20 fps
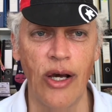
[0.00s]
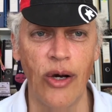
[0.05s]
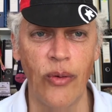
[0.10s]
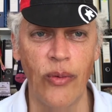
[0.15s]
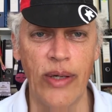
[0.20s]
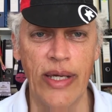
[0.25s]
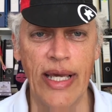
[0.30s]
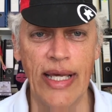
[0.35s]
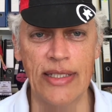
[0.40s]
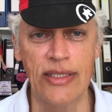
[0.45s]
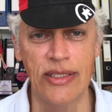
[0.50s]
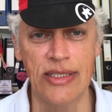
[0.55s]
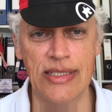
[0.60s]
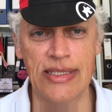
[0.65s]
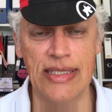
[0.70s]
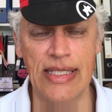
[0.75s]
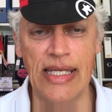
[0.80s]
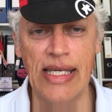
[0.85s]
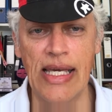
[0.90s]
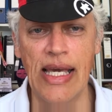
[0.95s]
we get to
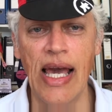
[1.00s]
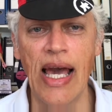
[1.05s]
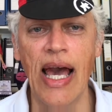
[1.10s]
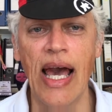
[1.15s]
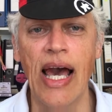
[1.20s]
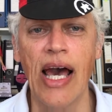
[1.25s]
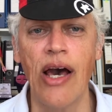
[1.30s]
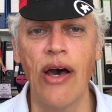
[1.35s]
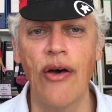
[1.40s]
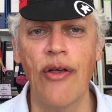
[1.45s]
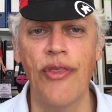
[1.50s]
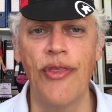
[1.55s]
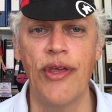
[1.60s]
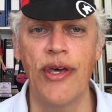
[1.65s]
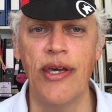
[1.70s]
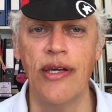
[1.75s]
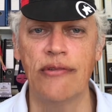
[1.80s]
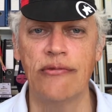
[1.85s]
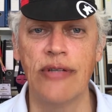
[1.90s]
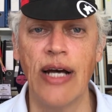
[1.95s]
see how
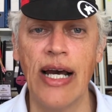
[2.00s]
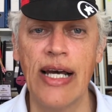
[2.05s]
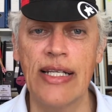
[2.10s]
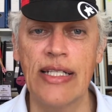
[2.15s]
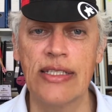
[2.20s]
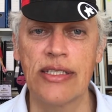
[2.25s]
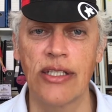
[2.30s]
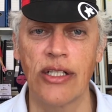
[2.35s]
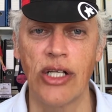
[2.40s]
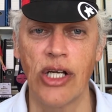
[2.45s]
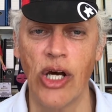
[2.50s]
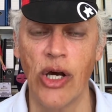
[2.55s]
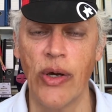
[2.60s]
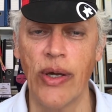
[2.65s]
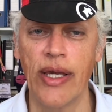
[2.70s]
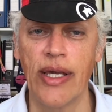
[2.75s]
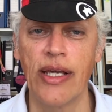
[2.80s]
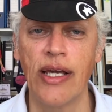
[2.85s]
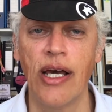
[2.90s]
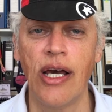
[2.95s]
the riders are
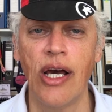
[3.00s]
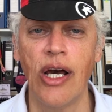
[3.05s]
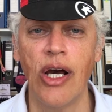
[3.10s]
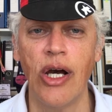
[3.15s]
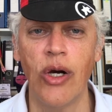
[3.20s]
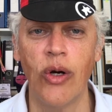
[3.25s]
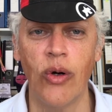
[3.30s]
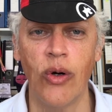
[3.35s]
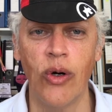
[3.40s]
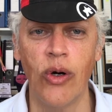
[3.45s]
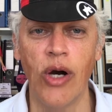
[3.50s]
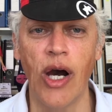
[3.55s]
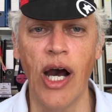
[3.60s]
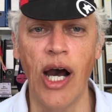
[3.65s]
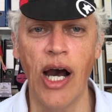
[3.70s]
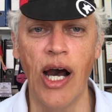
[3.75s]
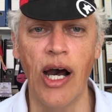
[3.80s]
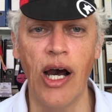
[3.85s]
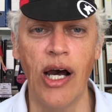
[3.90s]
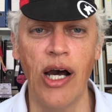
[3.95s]
going who
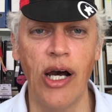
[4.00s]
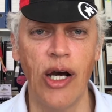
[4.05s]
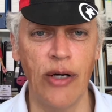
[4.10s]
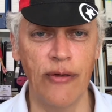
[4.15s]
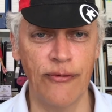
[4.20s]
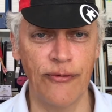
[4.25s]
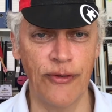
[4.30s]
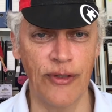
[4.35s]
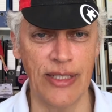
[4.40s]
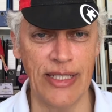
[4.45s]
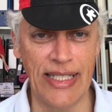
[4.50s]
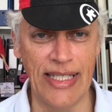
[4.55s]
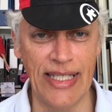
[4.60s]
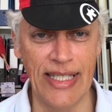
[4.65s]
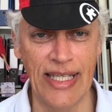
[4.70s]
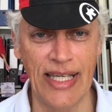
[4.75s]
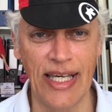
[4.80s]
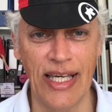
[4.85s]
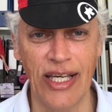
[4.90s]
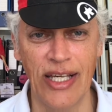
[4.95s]
are hopefully
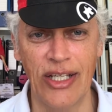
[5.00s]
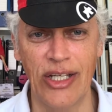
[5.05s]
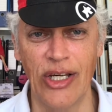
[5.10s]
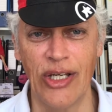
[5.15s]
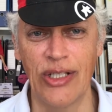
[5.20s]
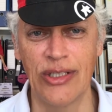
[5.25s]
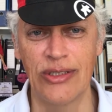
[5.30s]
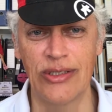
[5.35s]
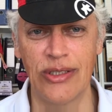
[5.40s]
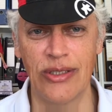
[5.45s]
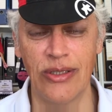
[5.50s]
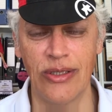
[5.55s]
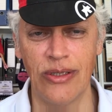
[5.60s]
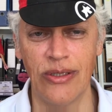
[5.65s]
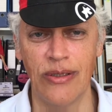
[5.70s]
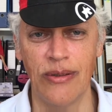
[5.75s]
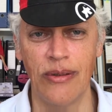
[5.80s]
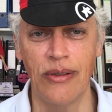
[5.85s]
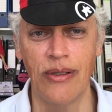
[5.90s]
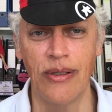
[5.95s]
going
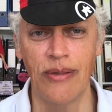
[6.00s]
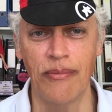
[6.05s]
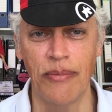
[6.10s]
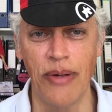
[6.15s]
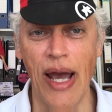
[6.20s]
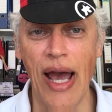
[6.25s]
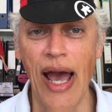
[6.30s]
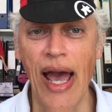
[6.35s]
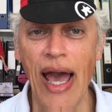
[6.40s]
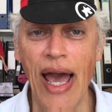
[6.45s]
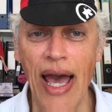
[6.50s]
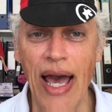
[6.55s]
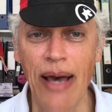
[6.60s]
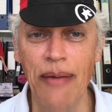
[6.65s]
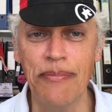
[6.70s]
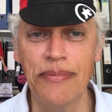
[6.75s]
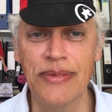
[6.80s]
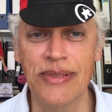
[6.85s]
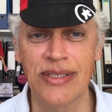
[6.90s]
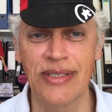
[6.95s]
to
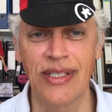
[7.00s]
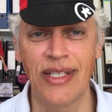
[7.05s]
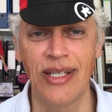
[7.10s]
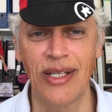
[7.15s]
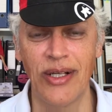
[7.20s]
perhaps